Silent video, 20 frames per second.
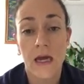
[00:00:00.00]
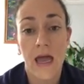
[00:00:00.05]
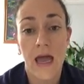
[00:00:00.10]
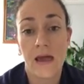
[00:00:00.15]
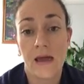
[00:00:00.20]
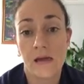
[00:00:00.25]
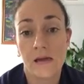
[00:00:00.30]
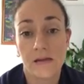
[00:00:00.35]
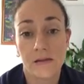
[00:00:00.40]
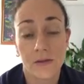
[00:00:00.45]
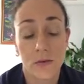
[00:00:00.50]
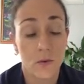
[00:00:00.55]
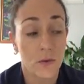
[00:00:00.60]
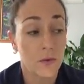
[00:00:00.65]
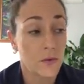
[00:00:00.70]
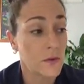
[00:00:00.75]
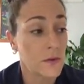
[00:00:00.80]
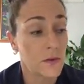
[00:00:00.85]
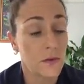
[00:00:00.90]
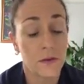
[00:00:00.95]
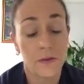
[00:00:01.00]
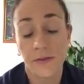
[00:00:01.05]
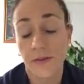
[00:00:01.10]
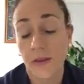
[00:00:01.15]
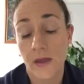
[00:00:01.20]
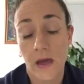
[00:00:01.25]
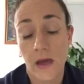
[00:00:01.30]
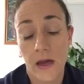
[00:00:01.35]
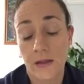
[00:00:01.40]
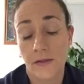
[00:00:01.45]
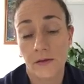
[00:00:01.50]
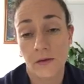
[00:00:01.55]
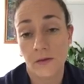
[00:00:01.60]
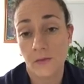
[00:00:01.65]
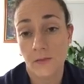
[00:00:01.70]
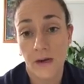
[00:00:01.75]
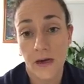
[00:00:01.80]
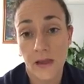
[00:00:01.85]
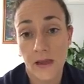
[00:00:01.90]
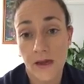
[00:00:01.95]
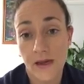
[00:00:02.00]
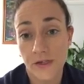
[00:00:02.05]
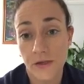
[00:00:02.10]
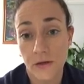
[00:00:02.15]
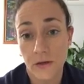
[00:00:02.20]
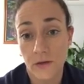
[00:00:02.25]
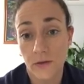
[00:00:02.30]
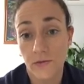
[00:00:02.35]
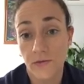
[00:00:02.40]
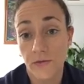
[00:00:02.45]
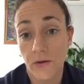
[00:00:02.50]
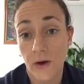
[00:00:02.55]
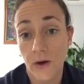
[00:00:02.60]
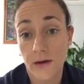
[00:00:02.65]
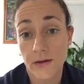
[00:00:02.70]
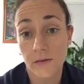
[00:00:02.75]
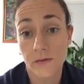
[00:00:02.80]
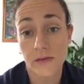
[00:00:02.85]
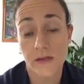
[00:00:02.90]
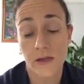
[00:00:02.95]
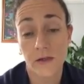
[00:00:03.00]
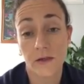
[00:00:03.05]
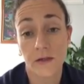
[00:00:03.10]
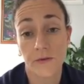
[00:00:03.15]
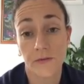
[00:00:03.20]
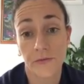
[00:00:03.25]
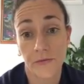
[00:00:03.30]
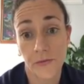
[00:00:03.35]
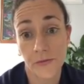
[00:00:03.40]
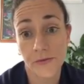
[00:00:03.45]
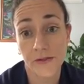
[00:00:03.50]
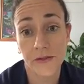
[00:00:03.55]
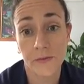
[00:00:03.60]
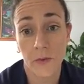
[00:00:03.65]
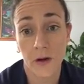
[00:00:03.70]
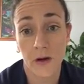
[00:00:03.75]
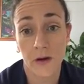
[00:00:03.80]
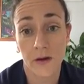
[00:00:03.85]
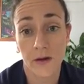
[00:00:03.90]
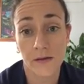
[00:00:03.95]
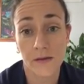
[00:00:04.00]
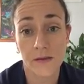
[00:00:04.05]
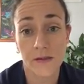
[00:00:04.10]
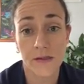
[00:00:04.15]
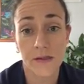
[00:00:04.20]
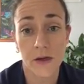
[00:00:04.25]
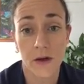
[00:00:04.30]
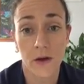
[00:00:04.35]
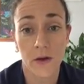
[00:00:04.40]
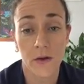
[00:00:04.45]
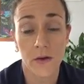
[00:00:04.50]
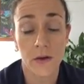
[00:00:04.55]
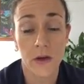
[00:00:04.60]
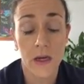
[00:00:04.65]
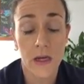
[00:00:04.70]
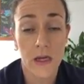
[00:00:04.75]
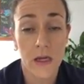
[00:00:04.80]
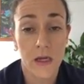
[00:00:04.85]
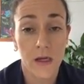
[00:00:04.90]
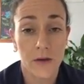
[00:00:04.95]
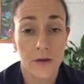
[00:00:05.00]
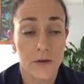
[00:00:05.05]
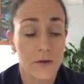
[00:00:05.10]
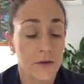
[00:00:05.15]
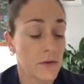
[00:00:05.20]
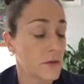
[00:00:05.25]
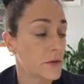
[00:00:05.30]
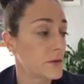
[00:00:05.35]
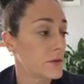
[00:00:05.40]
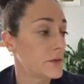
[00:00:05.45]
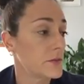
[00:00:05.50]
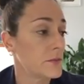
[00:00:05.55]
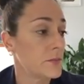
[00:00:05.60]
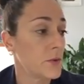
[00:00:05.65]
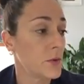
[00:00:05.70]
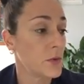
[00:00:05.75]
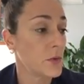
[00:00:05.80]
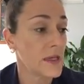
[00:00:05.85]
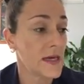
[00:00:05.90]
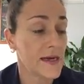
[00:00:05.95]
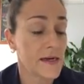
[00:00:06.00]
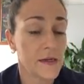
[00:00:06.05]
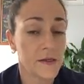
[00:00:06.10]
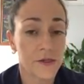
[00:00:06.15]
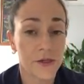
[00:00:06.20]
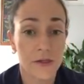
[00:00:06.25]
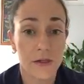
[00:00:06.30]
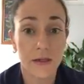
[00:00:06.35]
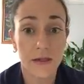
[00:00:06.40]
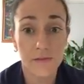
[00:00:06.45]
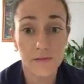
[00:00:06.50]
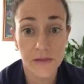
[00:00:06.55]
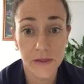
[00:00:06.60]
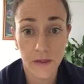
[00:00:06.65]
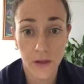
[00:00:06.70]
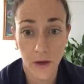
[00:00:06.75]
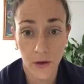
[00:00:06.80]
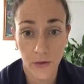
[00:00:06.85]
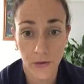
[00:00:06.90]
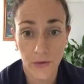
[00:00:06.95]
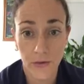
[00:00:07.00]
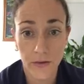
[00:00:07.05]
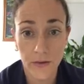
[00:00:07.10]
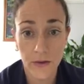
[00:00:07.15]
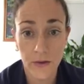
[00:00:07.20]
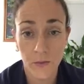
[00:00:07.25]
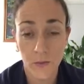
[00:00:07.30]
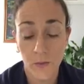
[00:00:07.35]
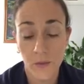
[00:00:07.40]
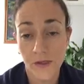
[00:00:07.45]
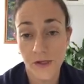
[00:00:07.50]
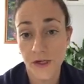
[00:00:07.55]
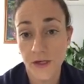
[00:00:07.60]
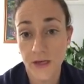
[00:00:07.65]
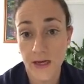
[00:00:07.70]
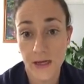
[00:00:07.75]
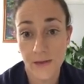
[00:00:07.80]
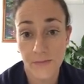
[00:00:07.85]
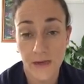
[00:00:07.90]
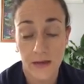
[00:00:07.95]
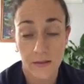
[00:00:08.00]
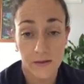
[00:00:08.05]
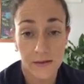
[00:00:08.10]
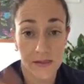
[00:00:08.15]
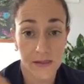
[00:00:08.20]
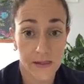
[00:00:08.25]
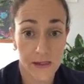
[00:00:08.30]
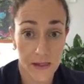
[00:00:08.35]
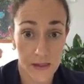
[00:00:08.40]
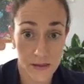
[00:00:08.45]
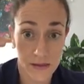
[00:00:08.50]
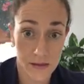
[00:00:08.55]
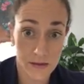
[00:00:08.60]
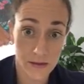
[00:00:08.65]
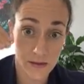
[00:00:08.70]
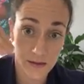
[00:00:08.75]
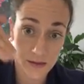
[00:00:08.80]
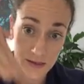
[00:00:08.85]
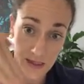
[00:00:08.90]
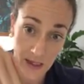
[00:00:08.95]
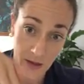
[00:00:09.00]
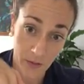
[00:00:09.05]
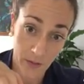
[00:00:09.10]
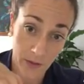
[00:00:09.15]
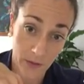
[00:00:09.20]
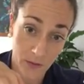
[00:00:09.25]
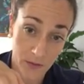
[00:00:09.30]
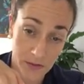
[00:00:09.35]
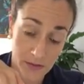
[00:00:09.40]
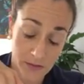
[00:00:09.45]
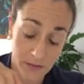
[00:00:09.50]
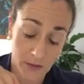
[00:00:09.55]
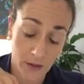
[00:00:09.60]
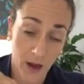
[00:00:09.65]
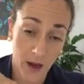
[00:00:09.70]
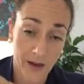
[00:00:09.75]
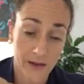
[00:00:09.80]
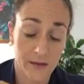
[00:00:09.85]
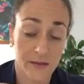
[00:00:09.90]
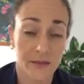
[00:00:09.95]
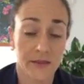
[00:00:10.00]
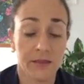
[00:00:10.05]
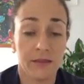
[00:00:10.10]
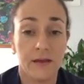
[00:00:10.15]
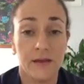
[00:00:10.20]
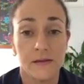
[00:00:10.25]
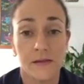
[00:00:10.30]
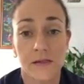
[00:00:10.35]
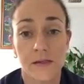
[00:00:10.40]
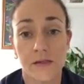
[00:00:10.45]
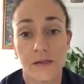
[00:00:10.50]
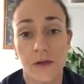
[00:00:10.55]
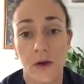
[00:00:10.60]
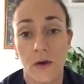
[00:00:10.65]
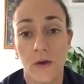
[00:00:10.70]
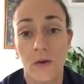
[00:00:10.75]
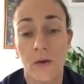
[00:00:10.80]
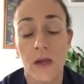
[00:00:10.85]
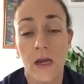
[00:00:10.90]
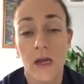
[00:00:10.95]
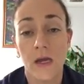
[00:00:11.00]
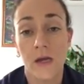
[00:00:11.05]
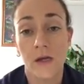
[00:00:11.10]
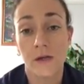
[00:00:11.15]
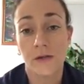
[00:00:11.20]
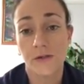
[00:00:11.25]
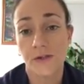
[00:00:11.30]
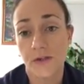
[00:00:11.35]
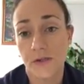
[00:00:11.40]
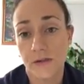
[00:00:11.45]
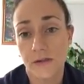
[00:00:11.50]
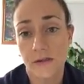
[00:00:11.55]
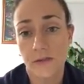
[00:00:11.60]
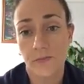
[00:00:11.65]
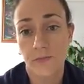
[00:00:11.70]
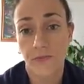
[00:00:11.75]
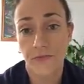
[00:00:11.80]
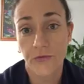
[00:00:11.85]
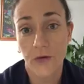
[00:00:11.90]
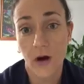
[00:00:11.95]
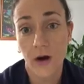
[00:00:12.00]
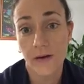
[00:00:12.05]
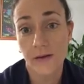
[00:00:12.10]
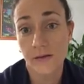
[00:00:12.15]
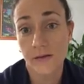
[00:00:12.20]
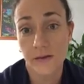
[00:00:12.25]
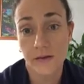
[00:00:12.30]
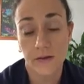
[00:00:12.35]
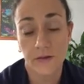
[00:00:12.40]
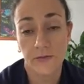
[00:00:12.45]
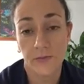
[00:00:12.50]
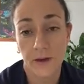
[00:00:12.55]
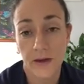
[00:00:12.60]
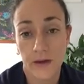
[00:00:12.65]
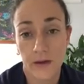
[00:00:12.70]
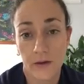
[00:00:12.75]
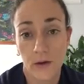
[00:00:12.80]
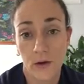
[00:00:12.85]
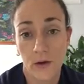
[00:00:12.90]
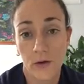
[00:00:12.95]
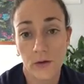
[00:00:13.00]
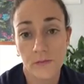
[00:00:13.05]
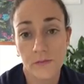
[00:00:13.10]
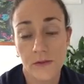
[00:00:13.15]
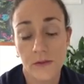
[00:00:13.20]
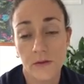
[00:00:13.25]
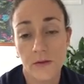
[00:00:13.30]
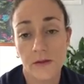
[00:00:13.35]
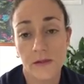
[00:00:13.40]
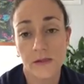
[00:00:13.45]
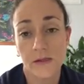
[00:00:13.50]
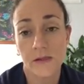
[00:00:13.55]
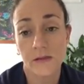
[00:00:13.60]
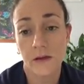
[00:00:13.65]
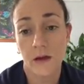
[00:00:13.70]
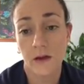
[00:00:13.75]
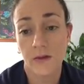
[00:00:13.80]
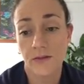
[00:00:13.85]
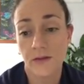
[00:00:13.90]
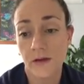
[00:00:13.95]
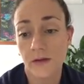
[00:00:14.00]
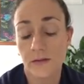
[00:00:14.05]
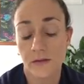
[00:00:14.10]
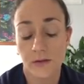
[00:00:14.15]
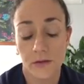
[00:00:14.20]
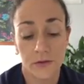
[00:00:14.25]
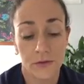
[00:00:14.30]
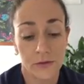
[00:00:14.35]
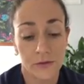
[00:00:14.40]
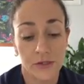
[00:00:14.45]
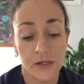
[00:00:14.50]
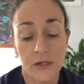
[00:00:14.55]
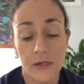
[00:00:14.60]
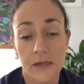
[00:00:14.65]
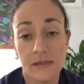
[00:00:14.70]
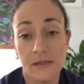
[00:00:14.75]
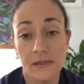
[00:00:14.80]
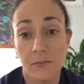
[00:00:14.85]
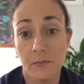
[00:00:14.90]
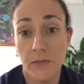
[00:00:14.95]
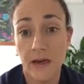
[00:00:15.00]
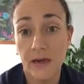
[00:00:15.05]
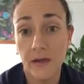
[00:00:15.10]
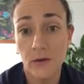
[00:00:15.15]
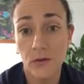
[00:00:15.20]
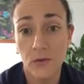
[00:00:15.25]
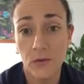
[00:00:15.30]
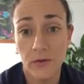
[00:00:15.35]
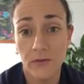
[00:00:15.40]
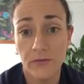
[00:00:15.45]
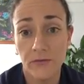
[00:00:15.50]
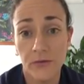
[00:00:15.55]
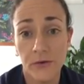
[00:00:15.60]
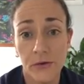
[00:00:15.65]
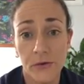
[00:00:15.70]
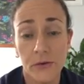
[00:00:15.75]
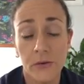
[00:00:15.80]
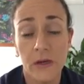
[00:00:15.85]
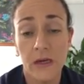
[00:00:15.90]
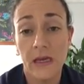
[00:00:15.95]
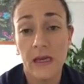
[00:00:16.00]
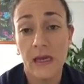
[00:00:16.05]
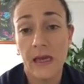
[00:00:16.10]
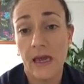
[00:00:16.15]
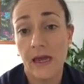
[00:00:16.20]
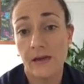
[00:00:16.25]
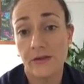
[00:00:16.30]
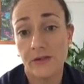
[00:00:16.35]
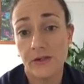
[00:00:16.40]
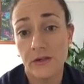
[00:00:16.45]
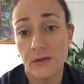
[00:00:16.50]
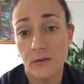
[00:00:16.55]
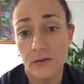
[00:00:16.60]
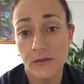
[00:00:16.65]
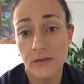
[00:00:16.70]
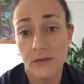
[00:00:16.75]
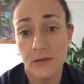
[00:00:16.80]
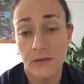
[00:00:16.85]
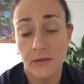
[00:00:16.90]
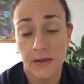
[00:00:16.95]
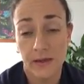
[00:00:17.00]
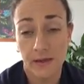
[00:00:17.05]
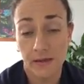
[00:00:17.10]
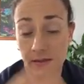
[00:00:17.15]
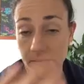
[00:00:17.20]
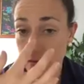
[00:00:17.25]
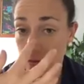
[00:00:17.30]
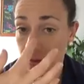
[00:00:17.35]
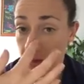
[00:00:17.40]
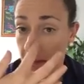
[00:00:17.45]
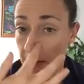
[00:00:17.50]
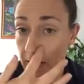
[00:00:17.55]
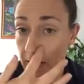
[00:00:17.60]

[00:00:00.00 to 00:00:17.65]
and all the other medication I could find was actually furosemide. So, you know, poor lady, she lives alone. When she came down the stairs, the stairwell was like this, so she's frightened of being at home. So there's, I think, you know, she needs a medical review, and she also needs